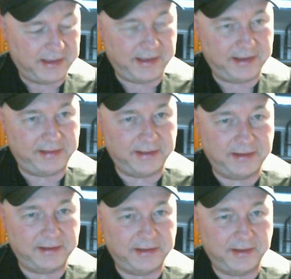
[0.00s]
and
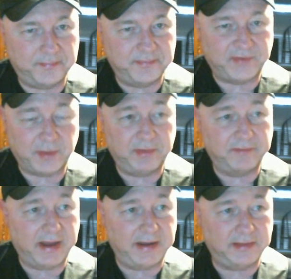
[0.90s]
then
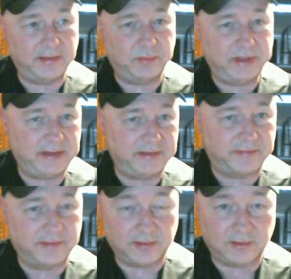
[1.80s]
subdividing the
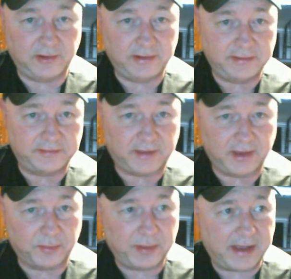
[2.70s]
beats, learning the
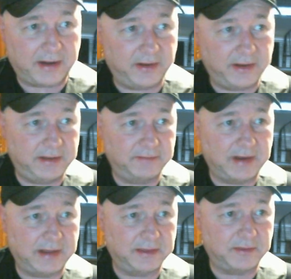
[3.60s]
scale pattern, and
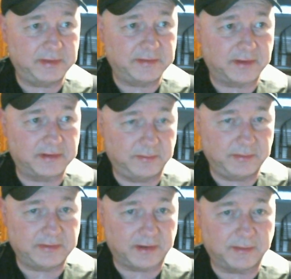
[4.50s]
even I think did
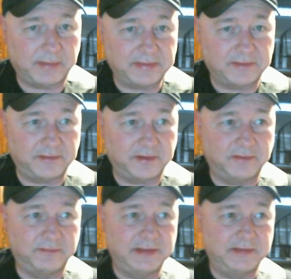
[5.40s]
we talk about the
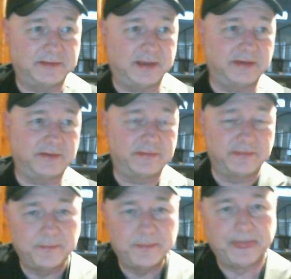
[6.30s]
Segovian scales?